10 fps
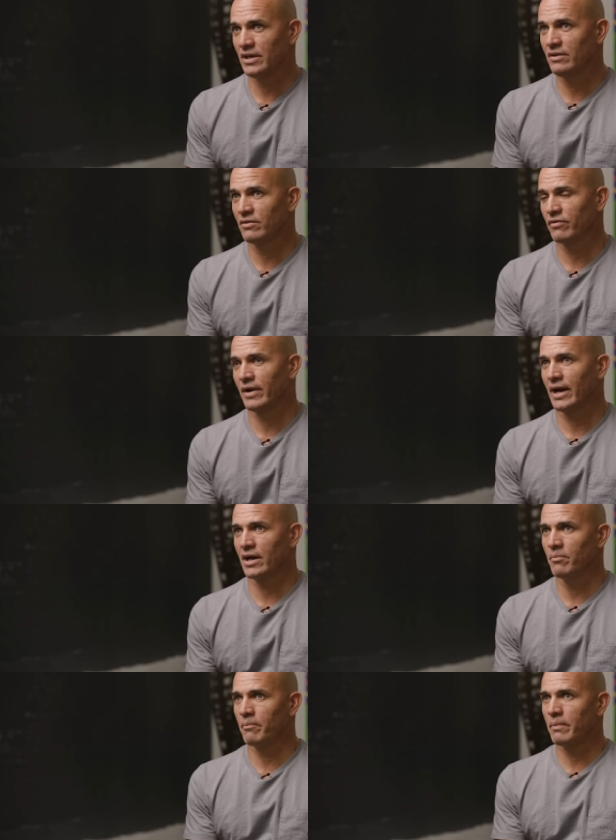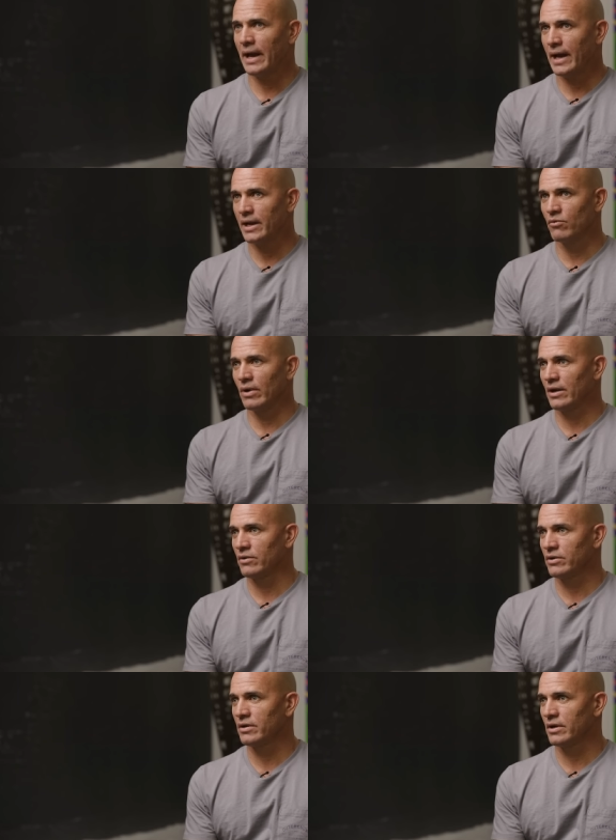even if I had a bad
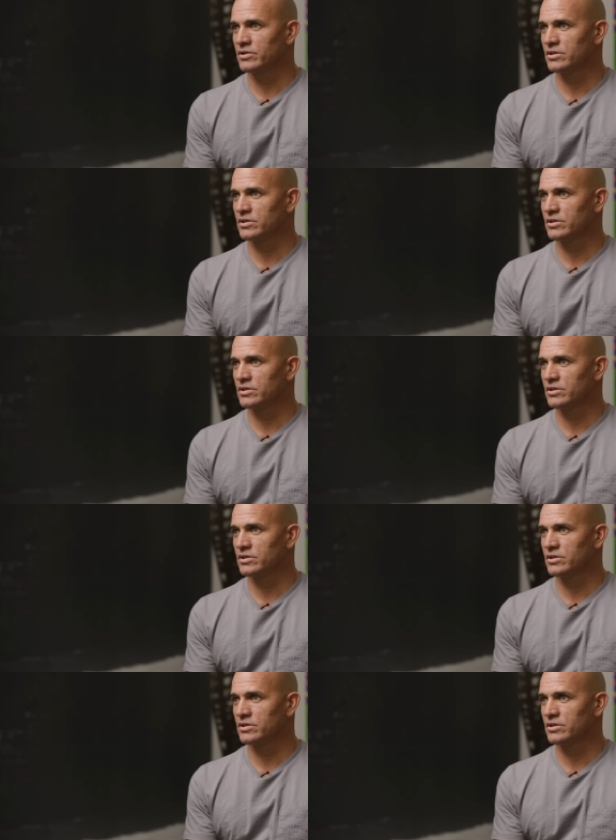round, I yeah.